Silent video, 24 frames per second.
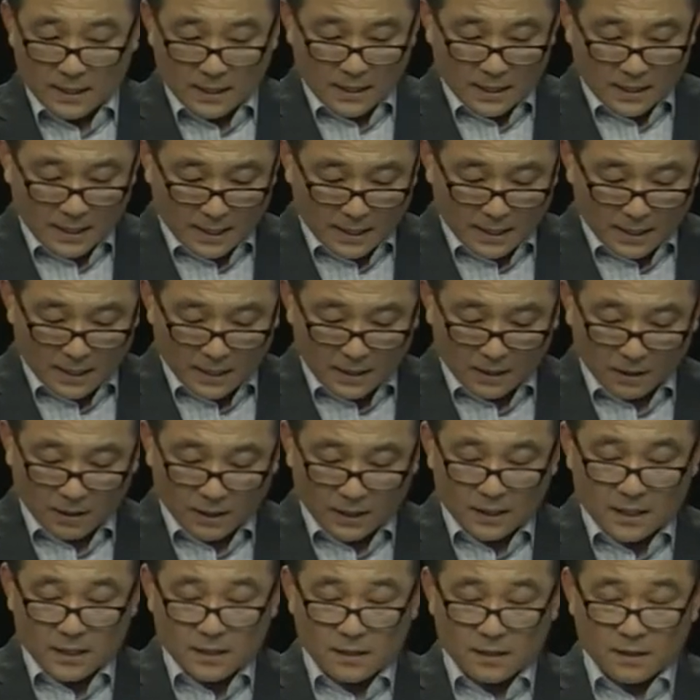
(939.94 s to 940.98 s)

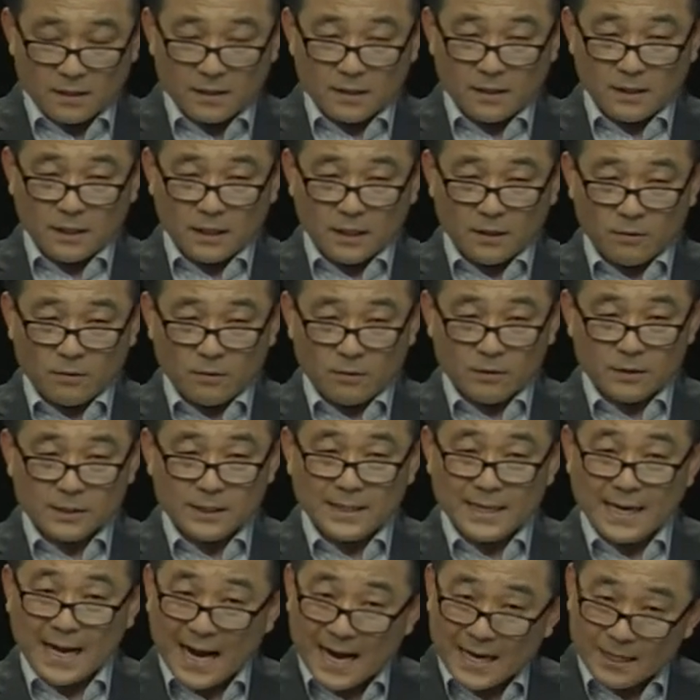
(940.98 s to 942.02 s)
in order
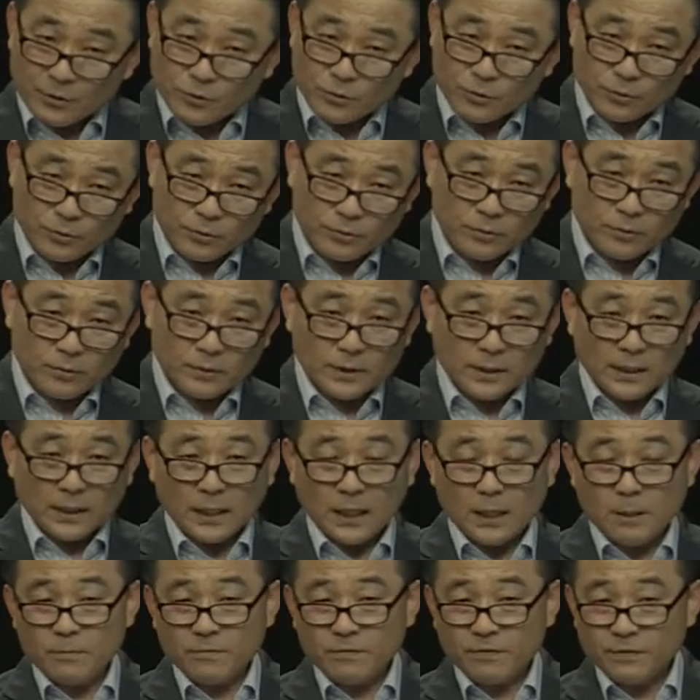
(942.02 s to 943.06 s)
not to
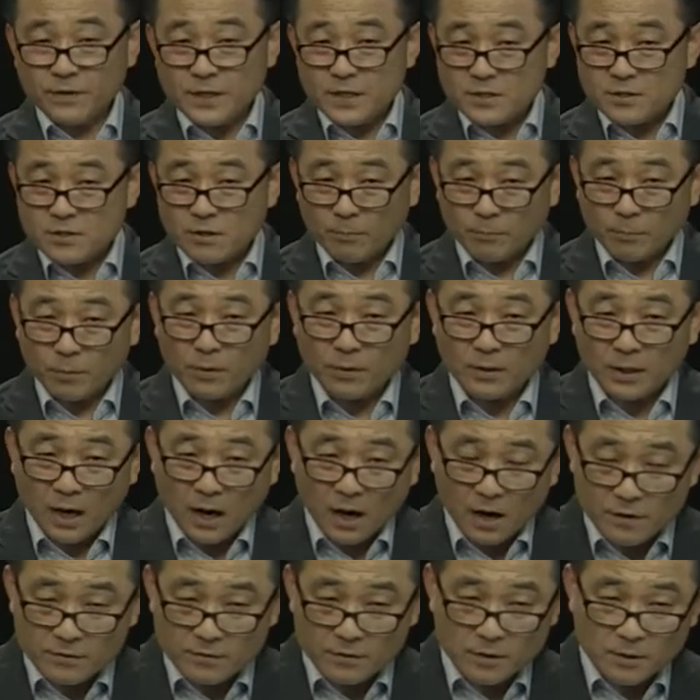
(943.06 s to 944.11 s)
infringe upon
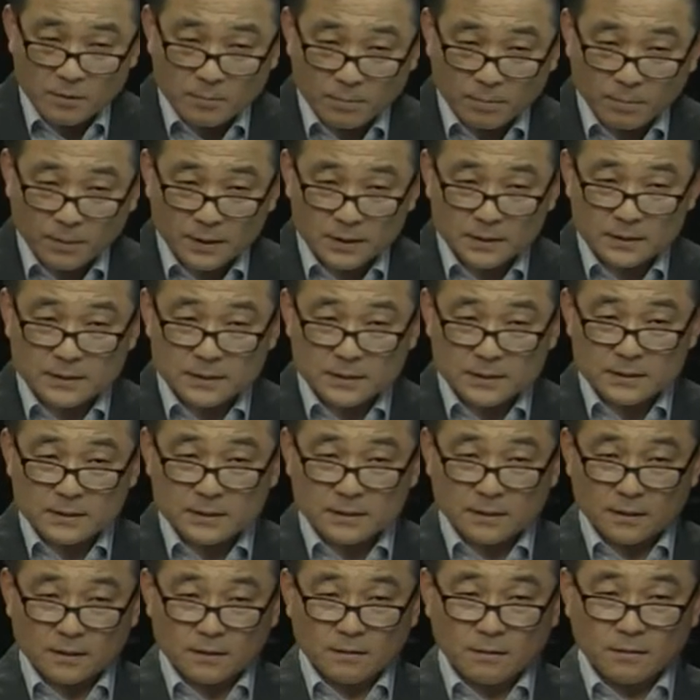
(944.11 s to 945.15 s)
other person's,
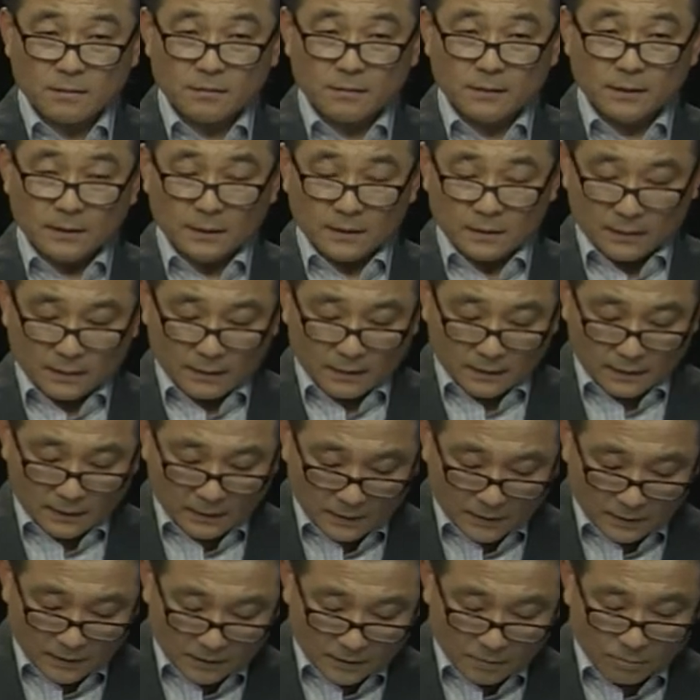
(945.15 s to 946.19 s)

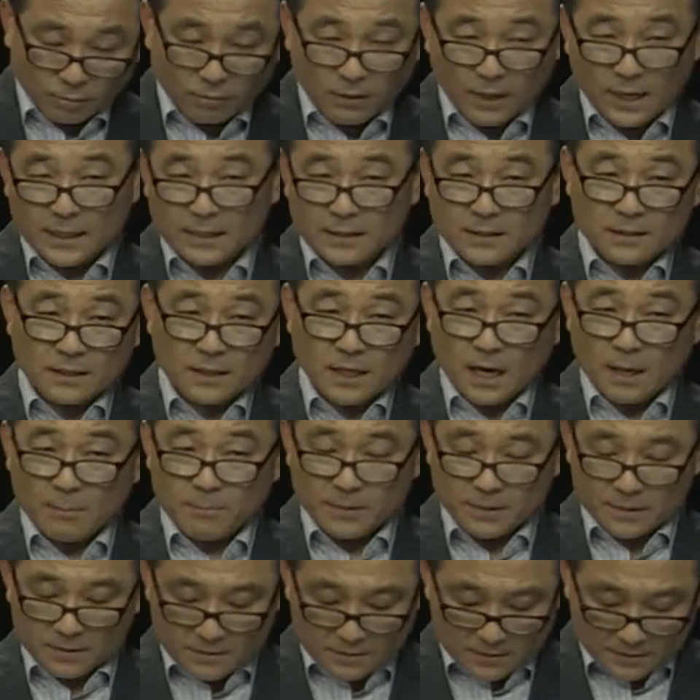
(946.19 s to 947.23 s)
the pride and
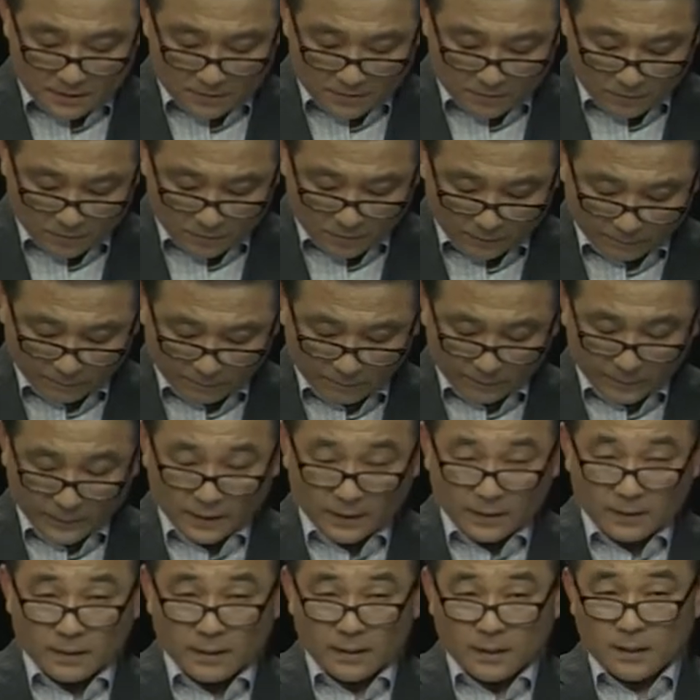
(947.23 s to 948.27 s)
competence and so on.
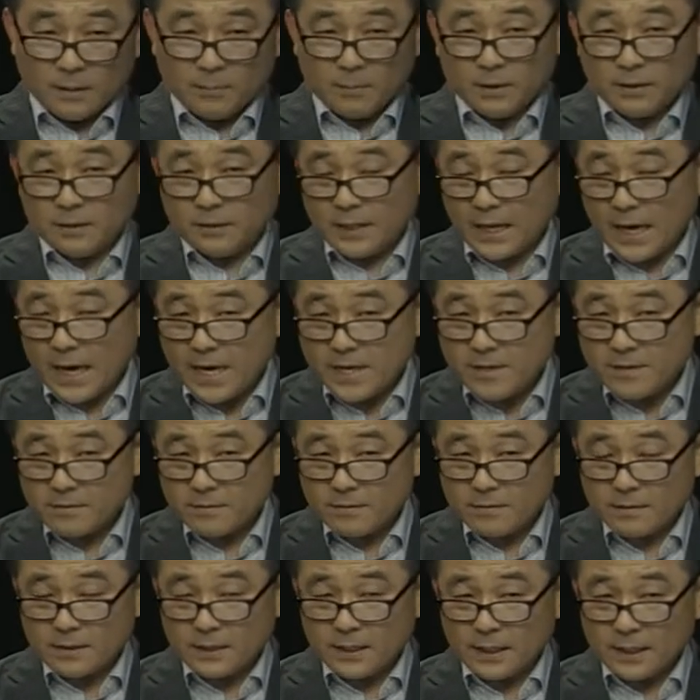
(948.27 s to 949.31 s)
But
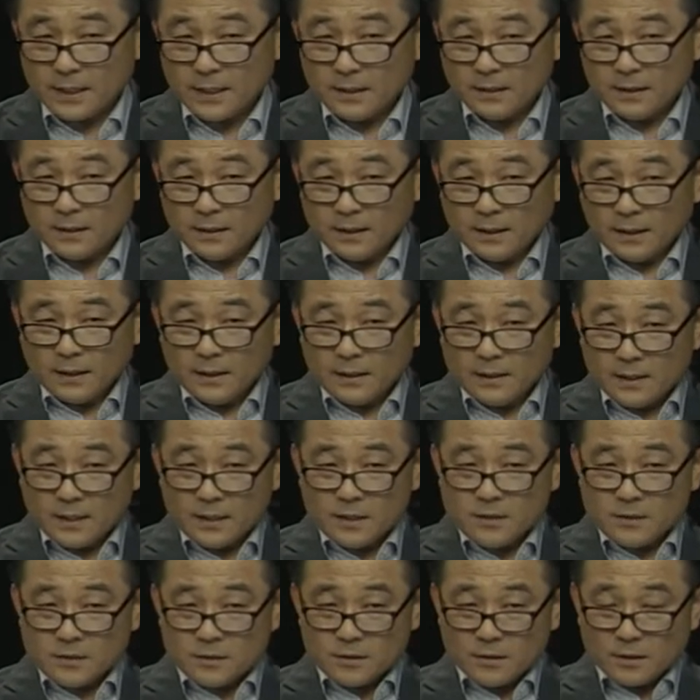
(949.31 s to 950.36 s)
occasionally,
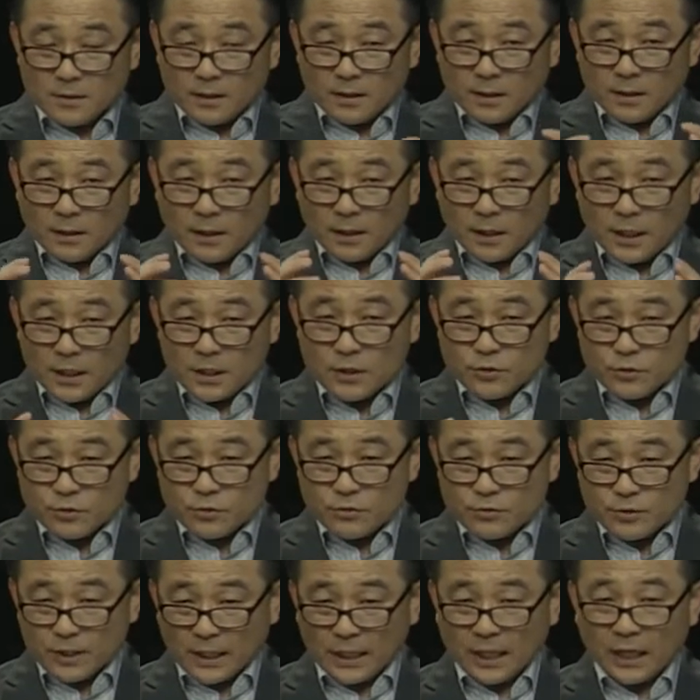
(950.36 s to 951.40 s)
these
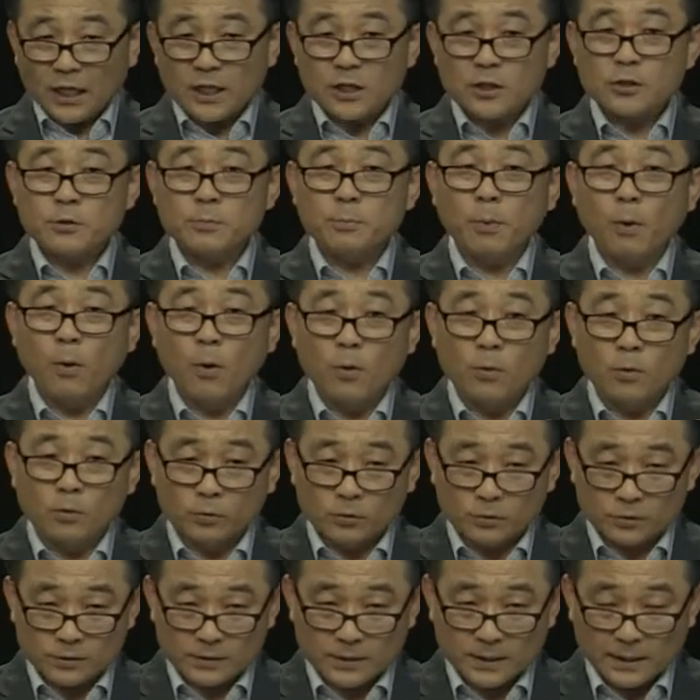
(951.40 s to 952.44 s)
issues are
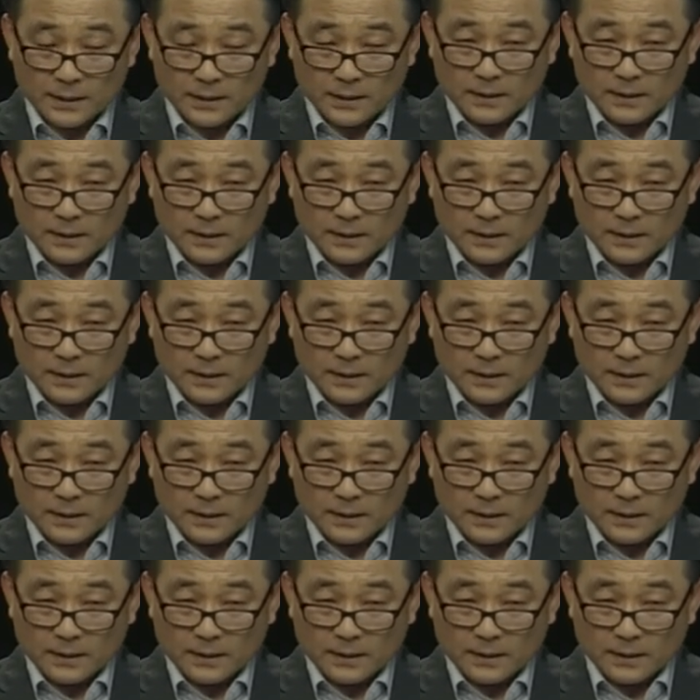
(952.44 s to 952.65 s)
exposed.